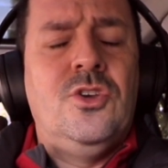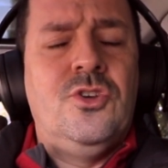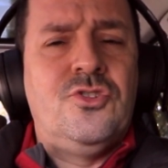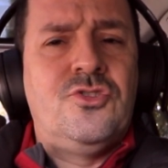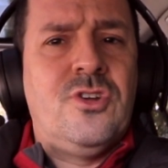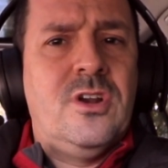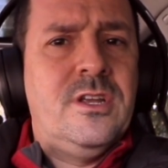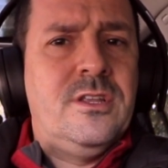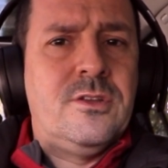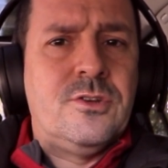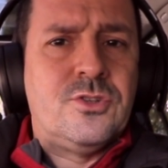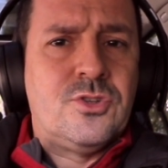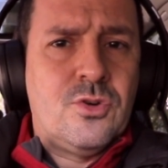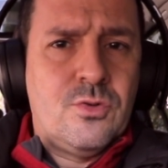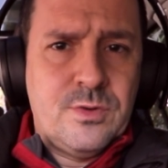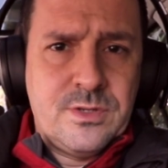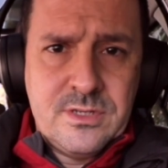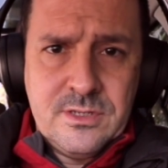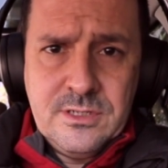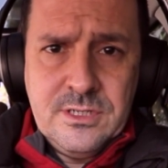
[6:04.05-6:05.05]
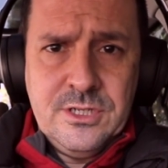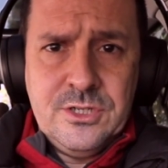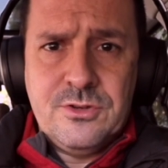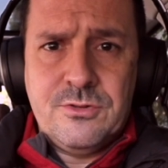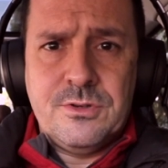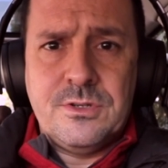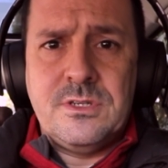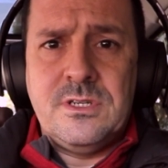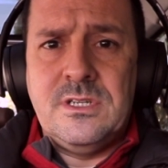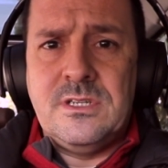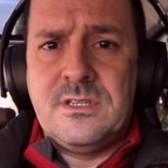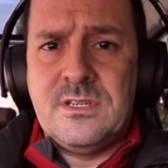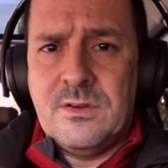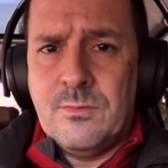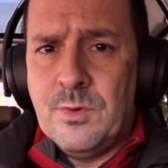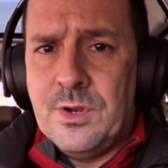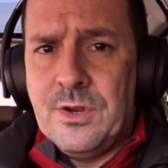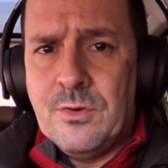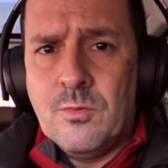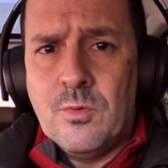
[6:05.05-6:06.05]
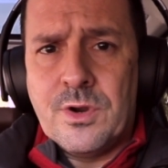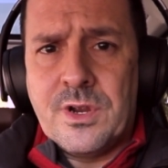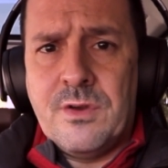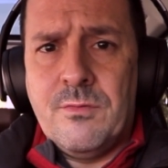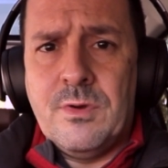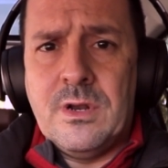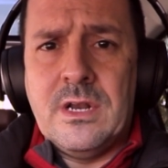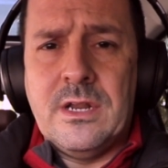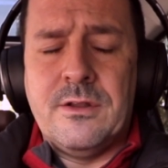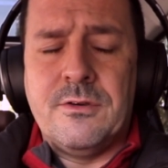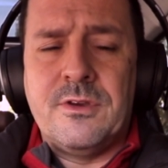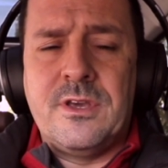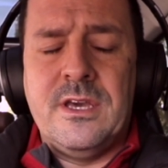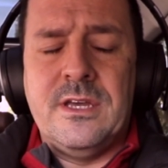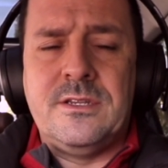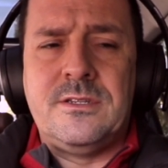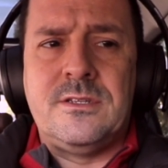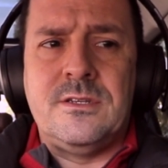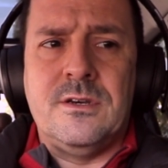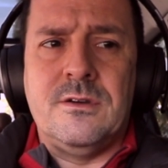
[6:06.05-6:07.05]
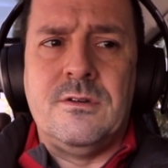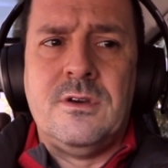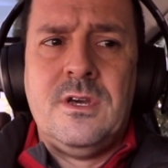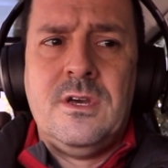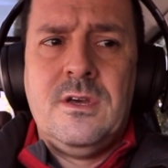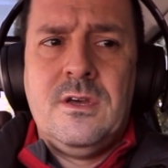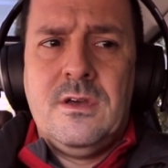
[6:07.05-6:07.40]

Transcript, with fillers: Usually, there's always a teacher assistant when you're working with little kids, so